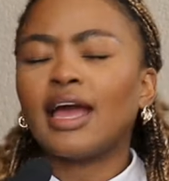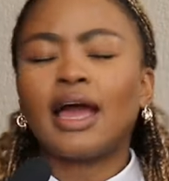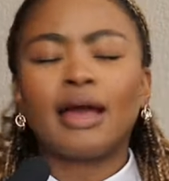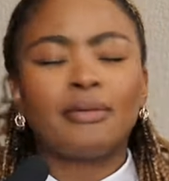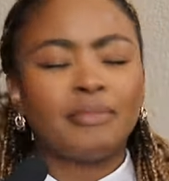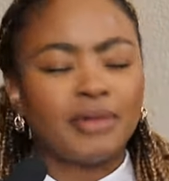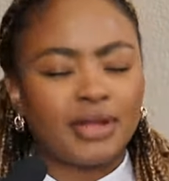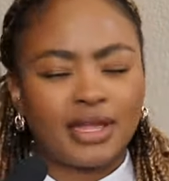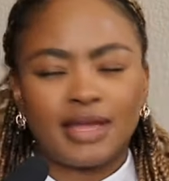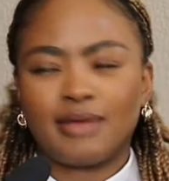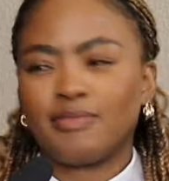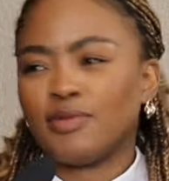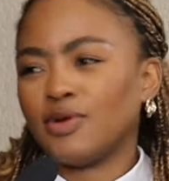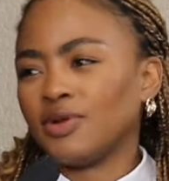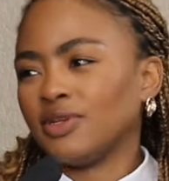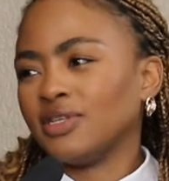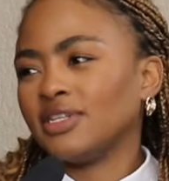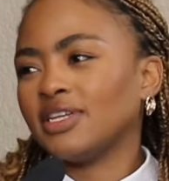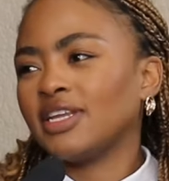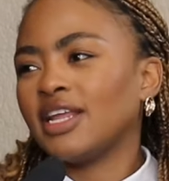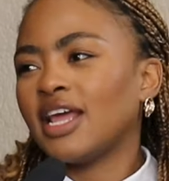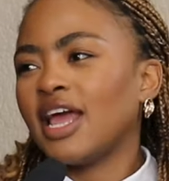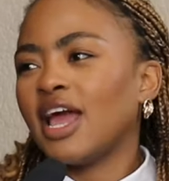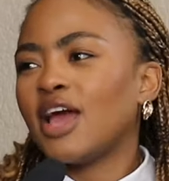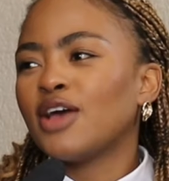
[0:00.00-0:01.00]
I mean, come on.
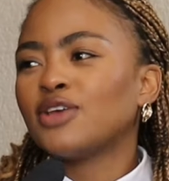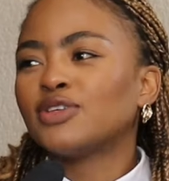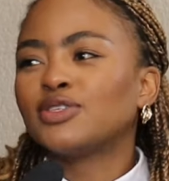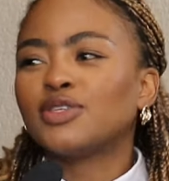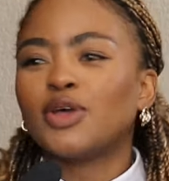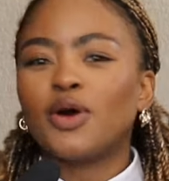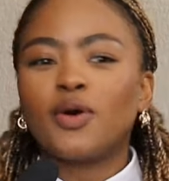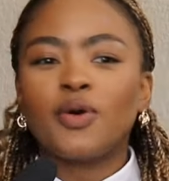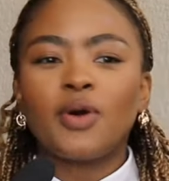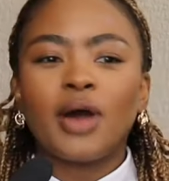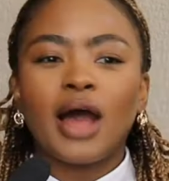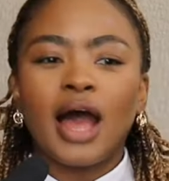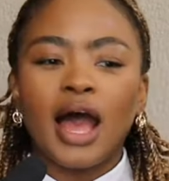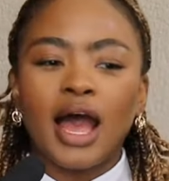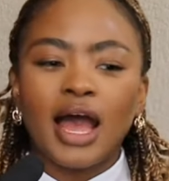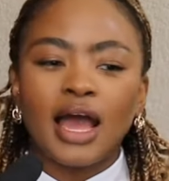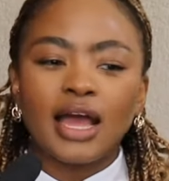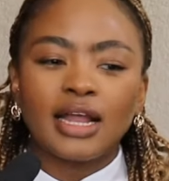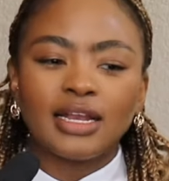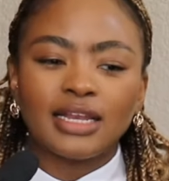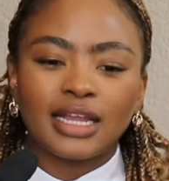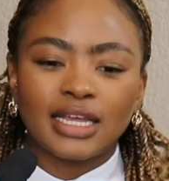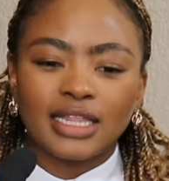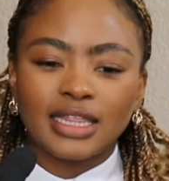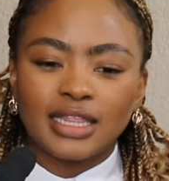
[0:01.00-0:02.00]
Yeah. So
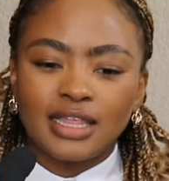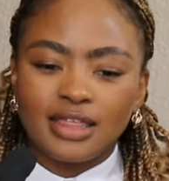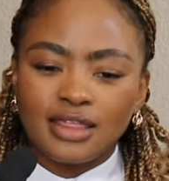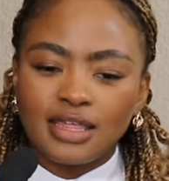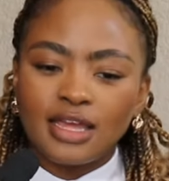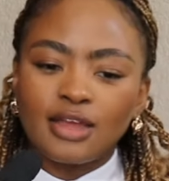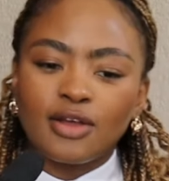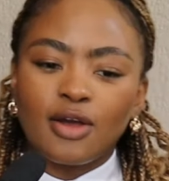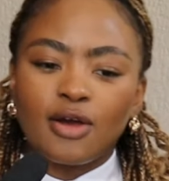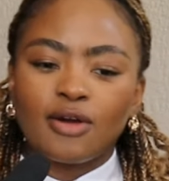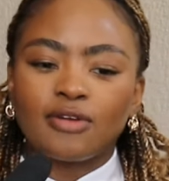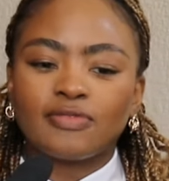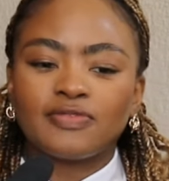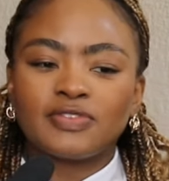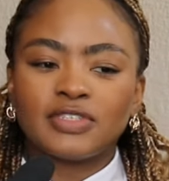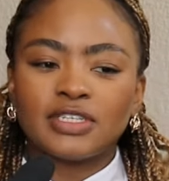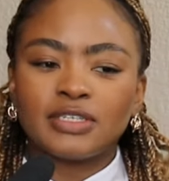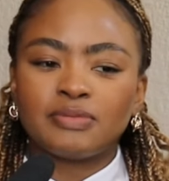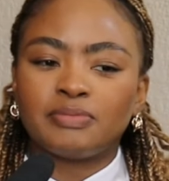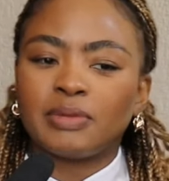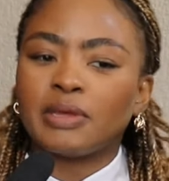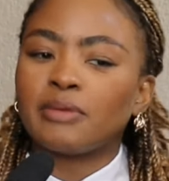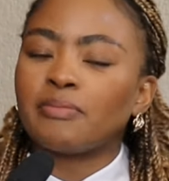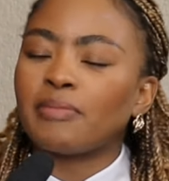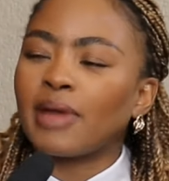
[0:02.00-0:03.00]
I like the thing of
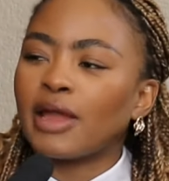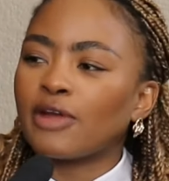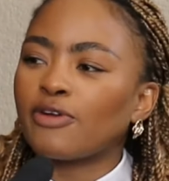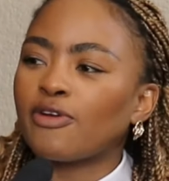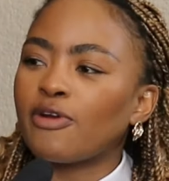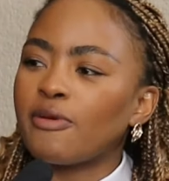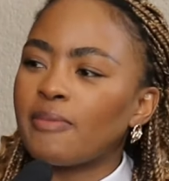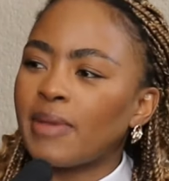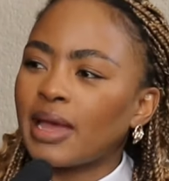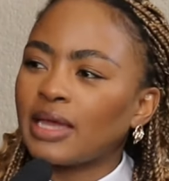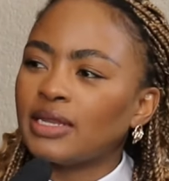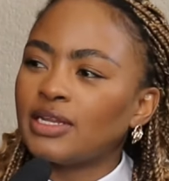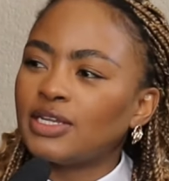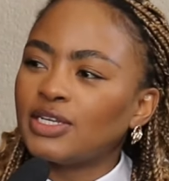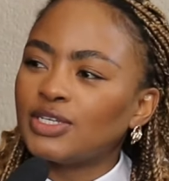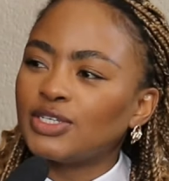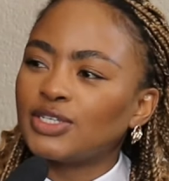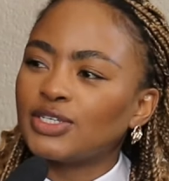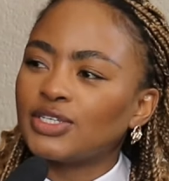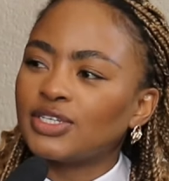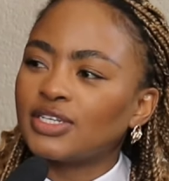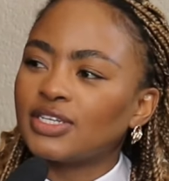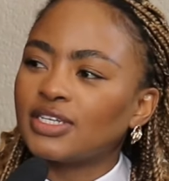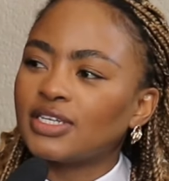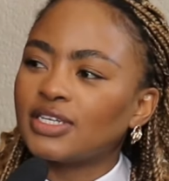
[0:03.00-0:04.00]
just being micromanaged.